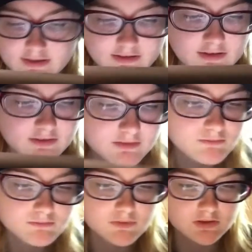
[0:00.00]
think.
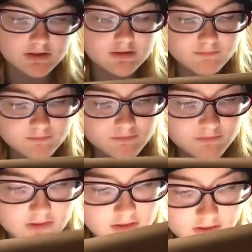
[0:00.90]
Okay.
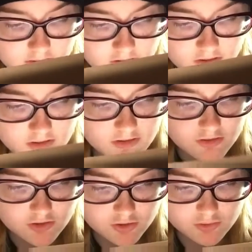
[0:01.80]

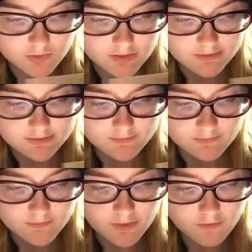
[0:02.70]
Jojo Wallace.
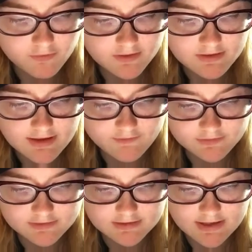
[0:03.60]
Hopefully
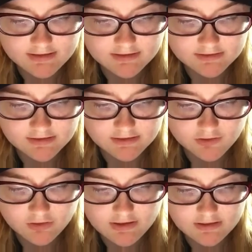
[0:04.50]
Devil Inside doesn't get
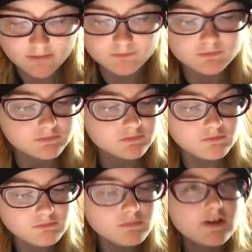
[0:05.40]
dried up.
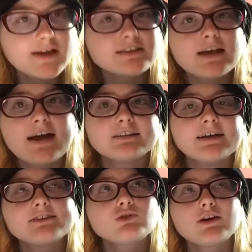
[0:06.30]
Exactly.
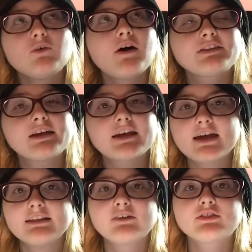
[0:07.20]
That's what I want that
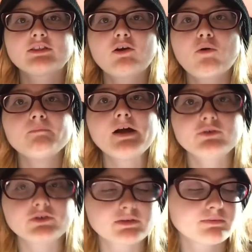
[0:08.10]
again. Like with the whole
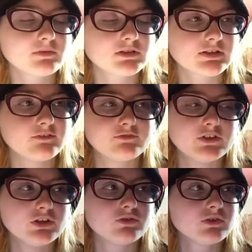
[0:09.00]
marriage stuff, you
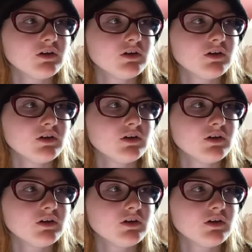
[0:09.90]
know.